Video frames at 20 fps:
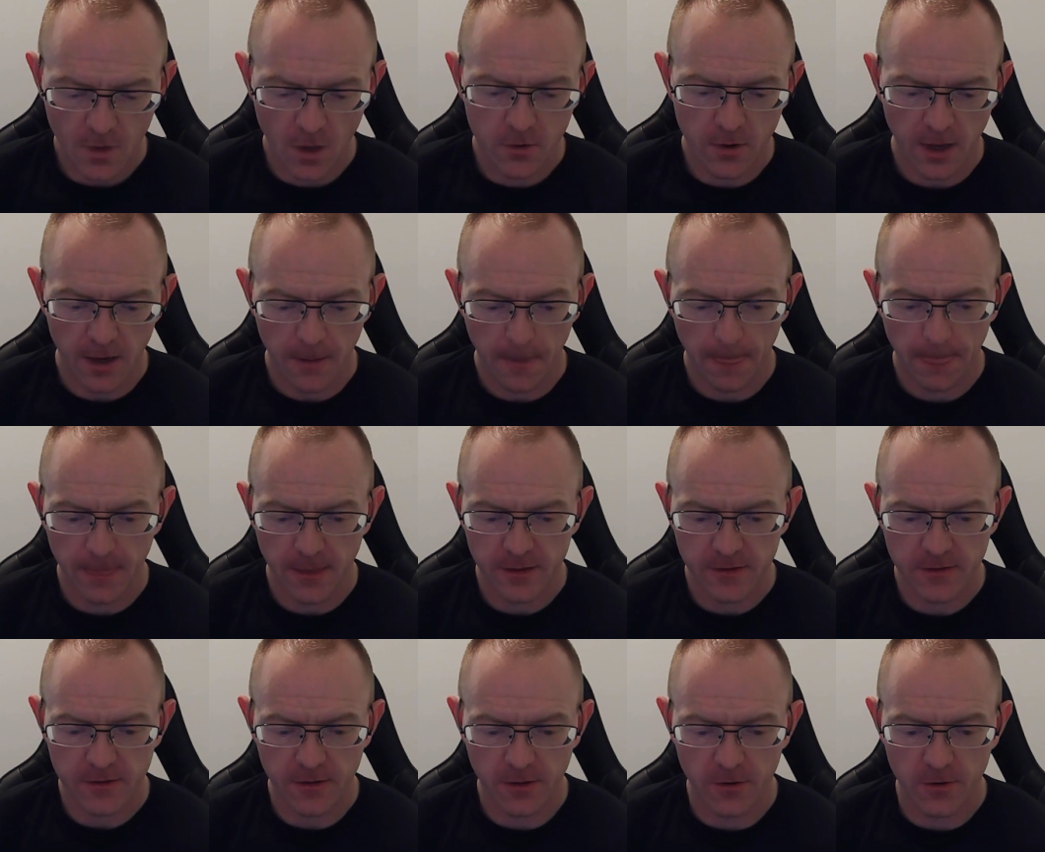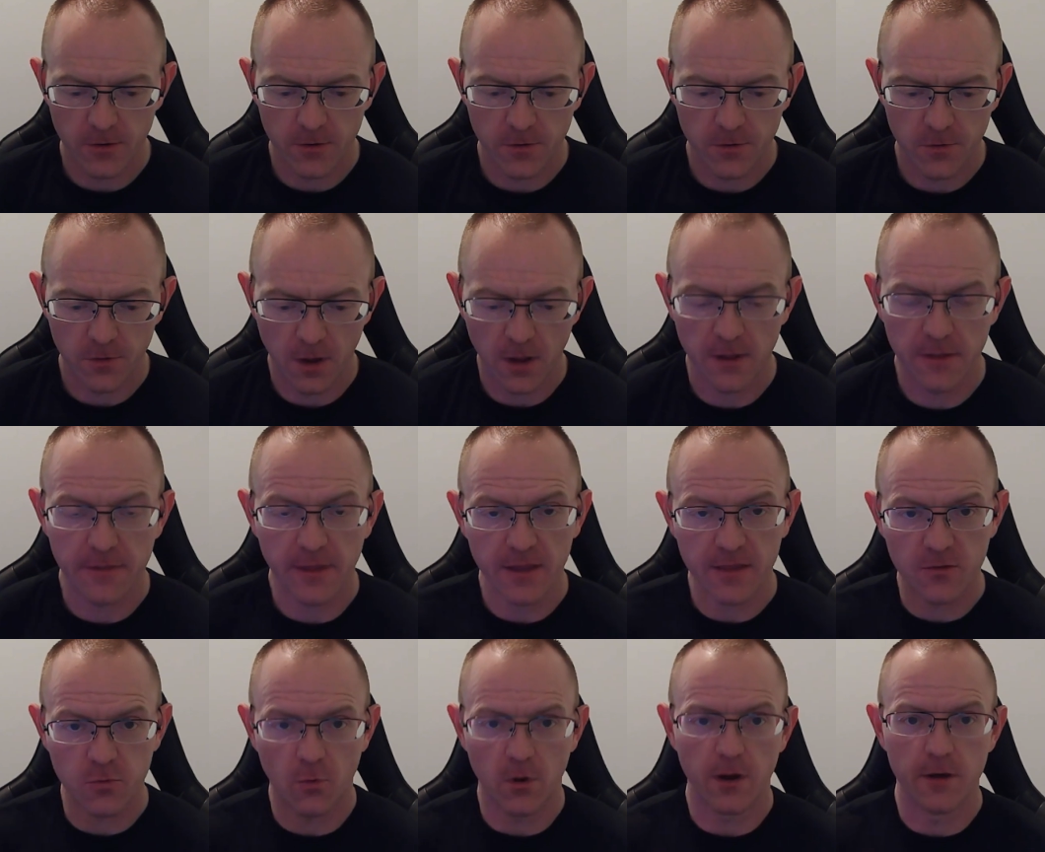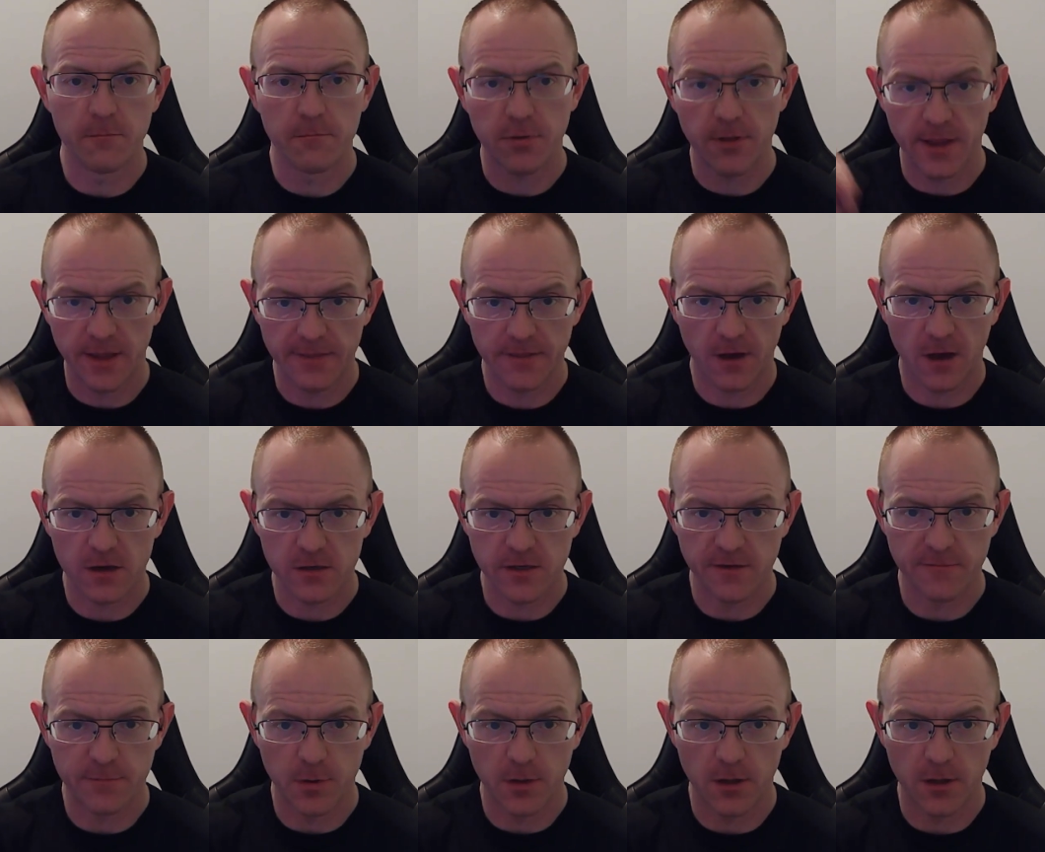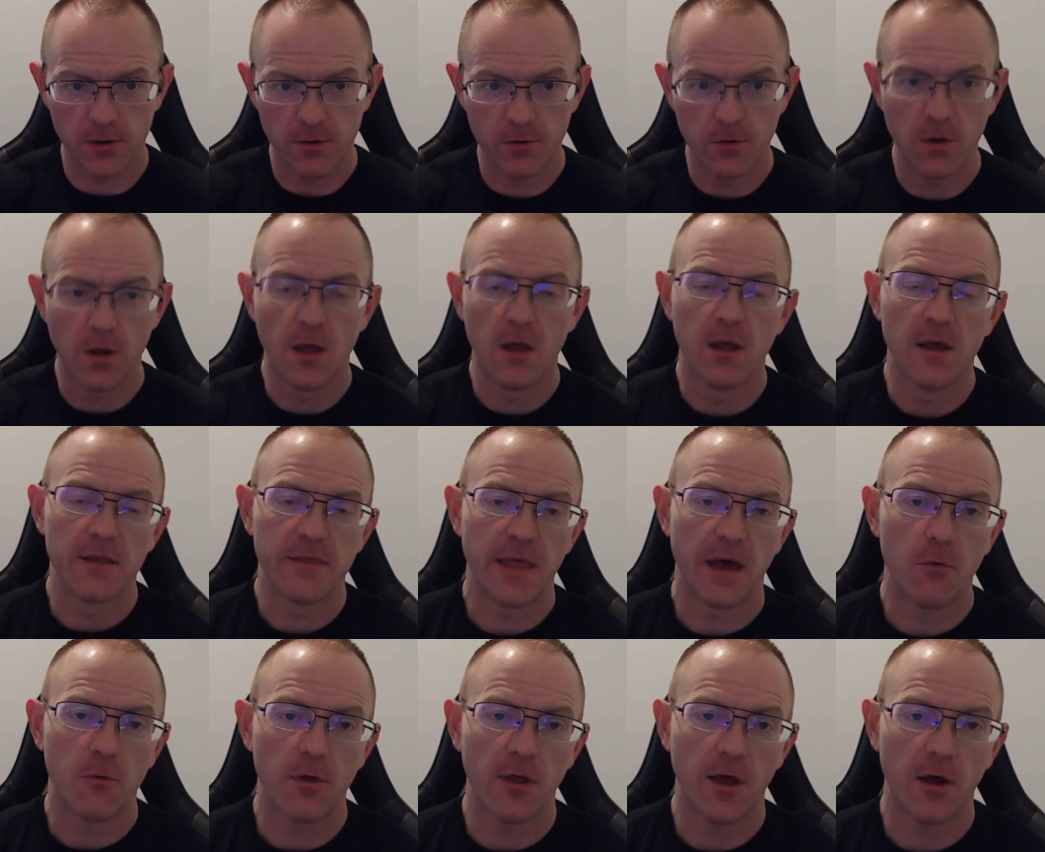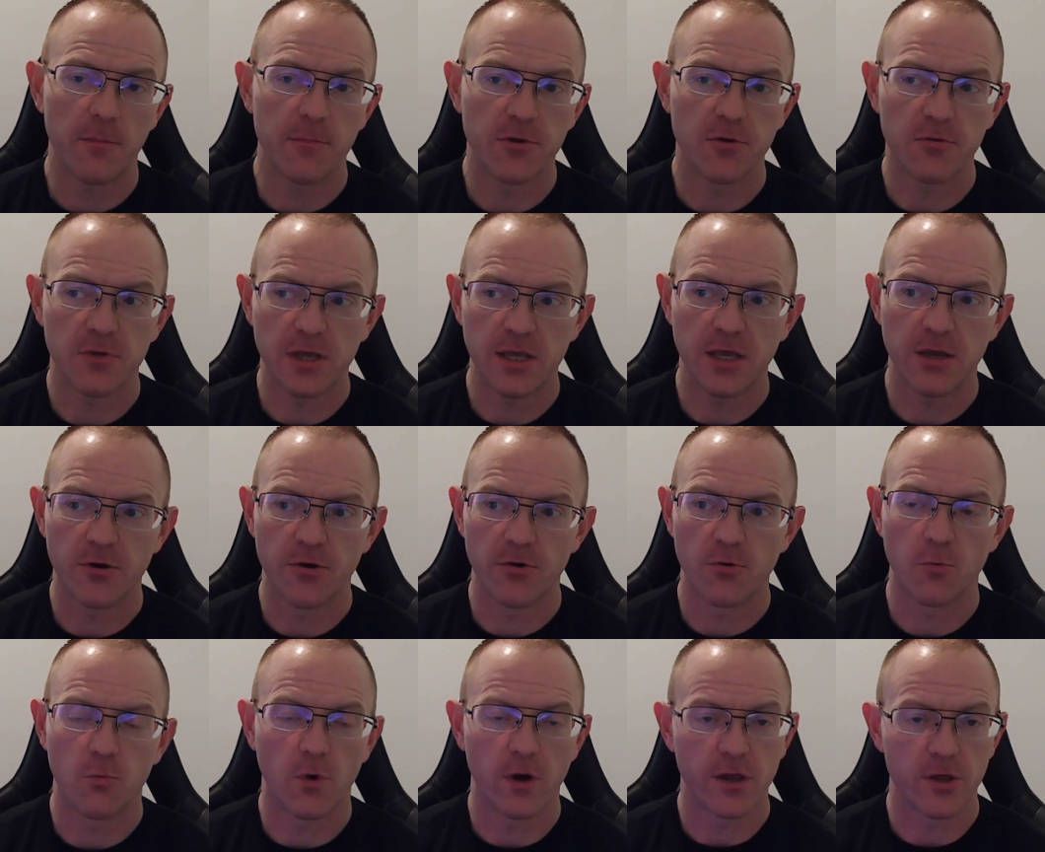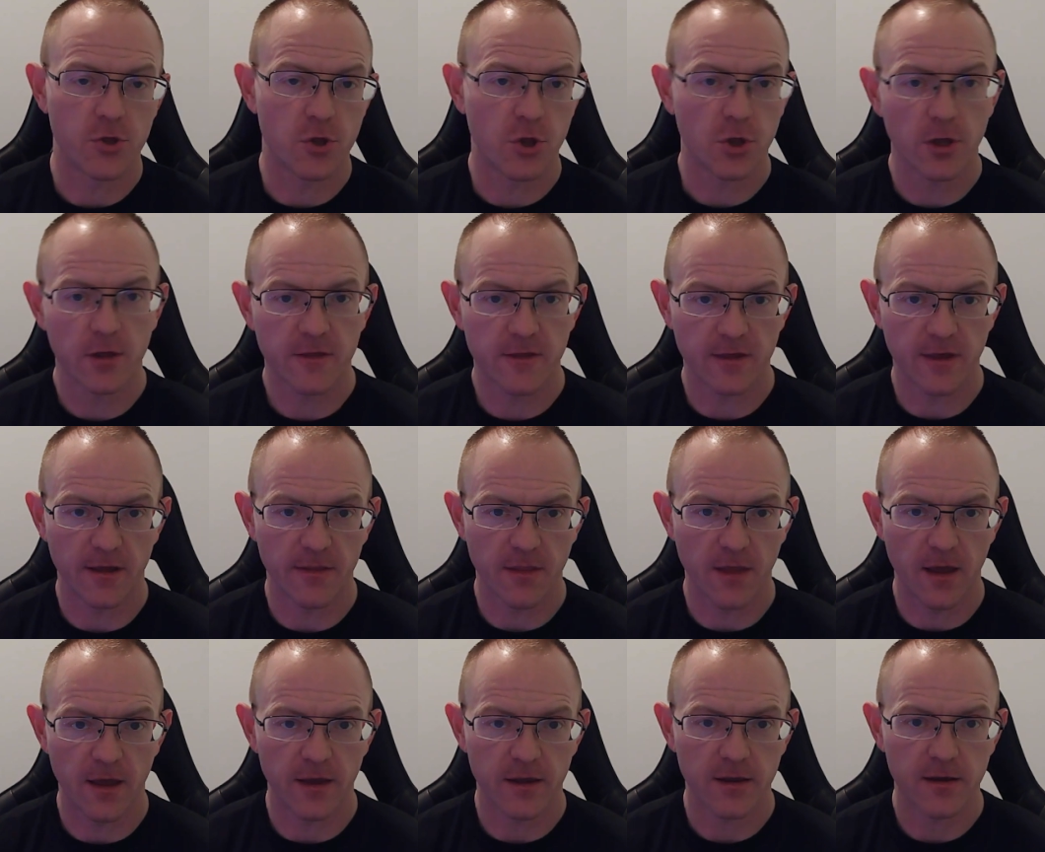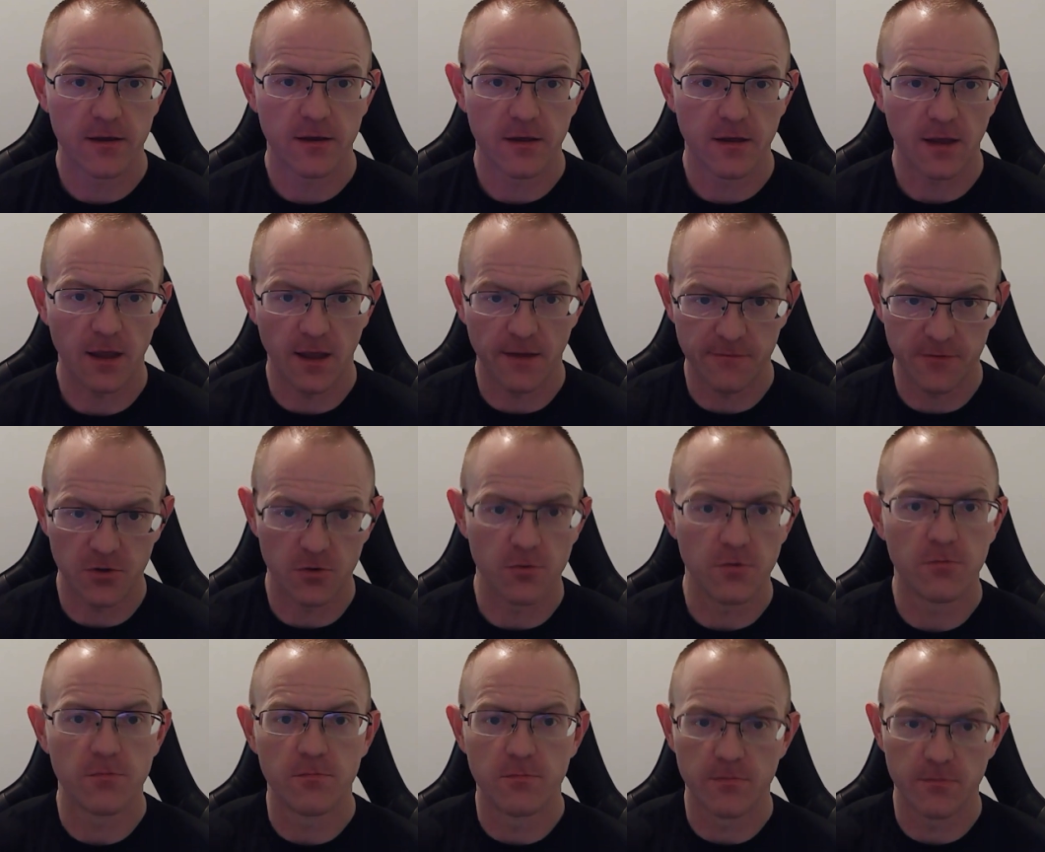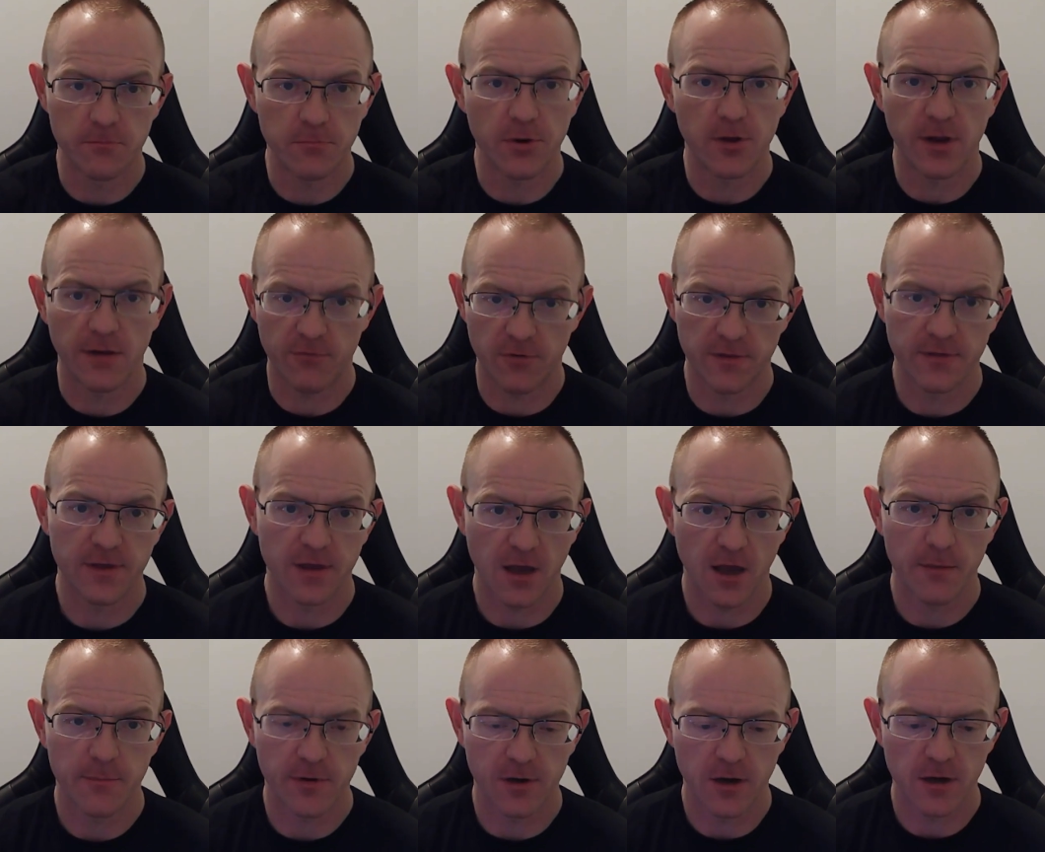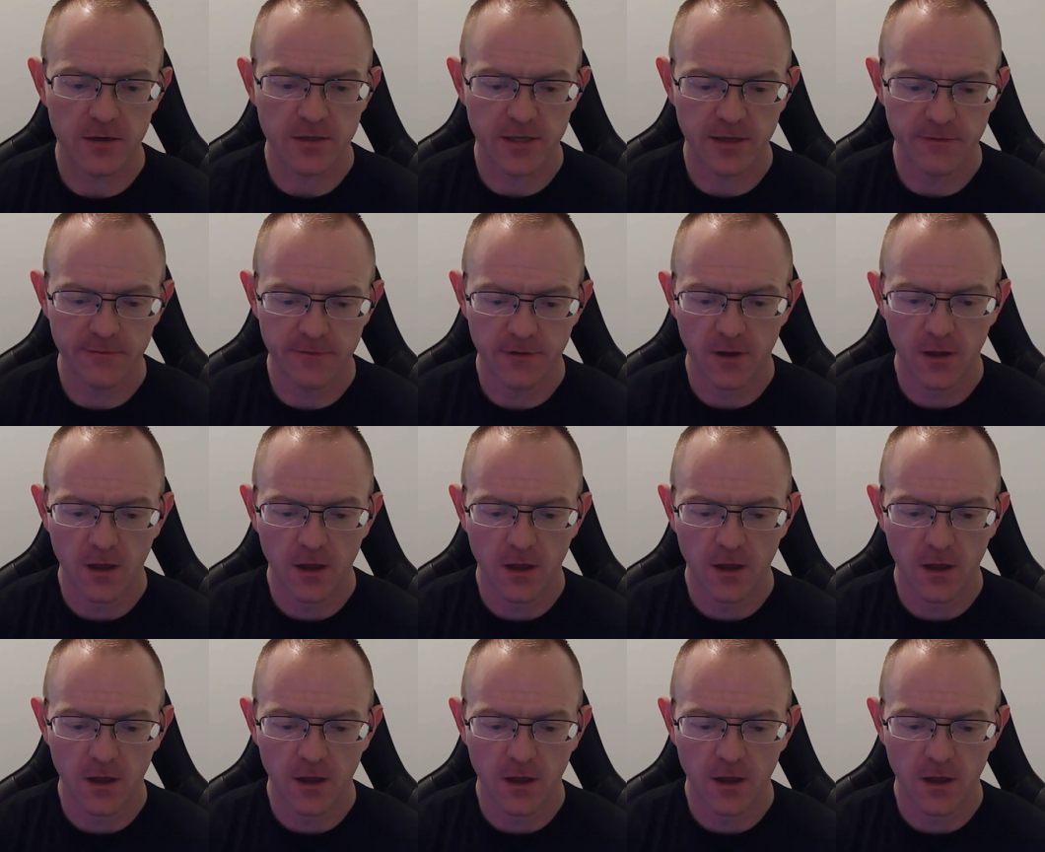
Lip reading: Okay, so that's one. Play the octave below. That will help you hear what it should sound like if you put everything up an octave.